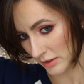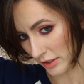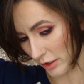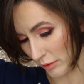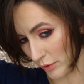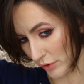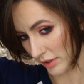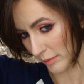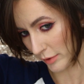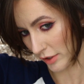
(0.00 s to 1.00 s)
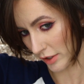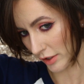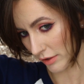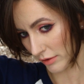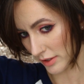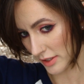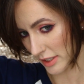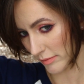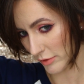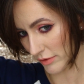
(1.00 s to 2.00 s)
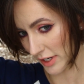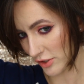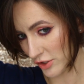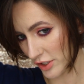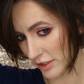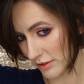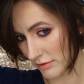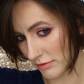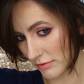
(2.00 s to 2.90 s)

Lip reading: So both of them are going to go in the same direction.